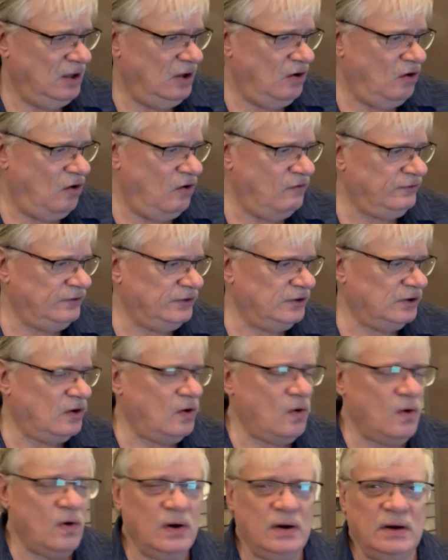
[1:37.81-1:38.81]
Over in the
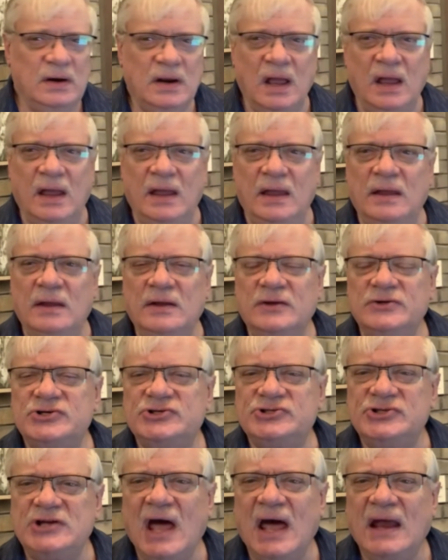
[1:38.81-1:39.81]
corn,
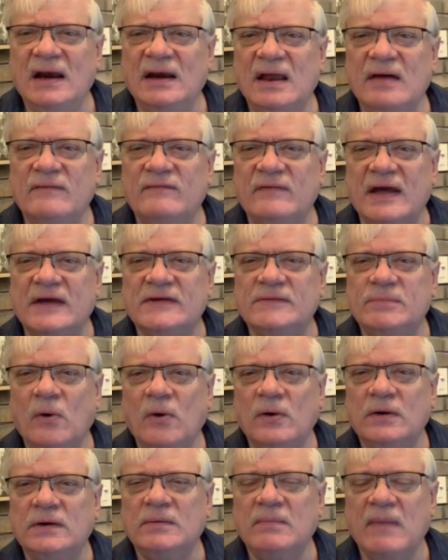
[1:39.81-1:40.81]
just not enough
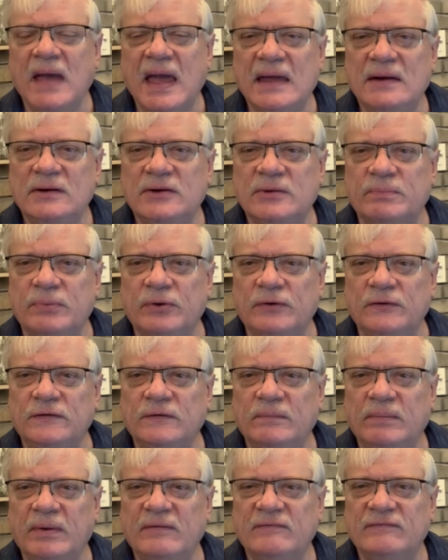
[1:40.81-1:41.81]
export demand to push
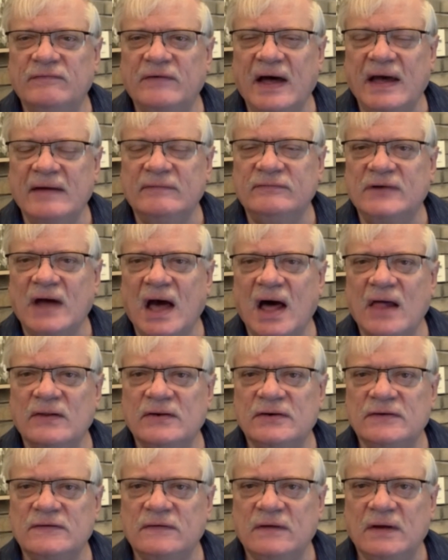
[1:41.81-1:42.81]
above
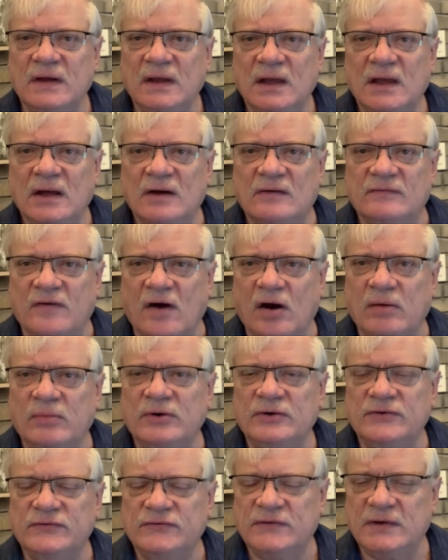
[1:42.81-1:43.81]
$5.
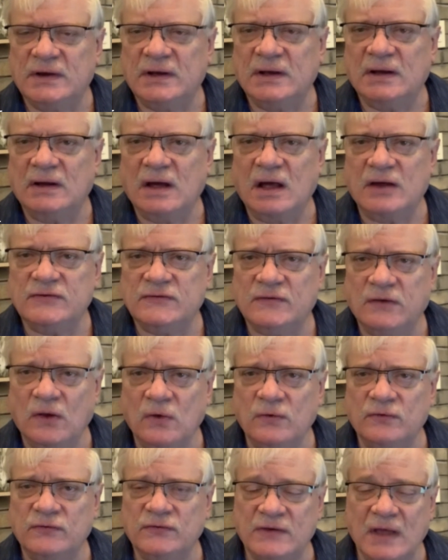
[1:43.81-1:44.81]
Farmers a
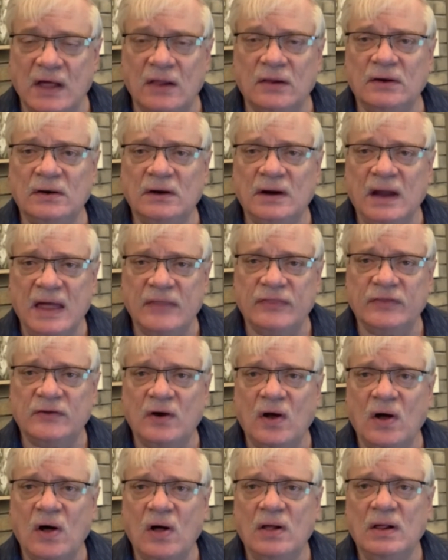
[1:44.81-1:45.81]
slow seller.
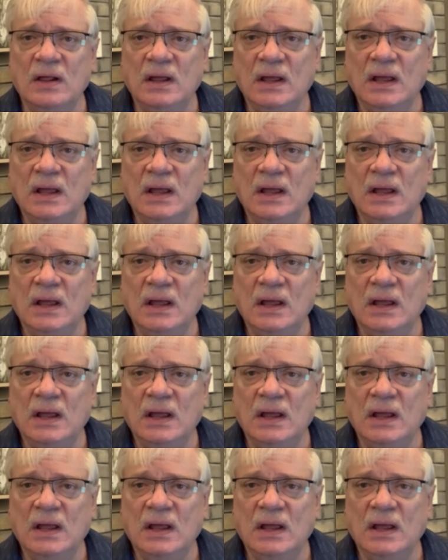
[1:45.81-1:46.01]
Ethanol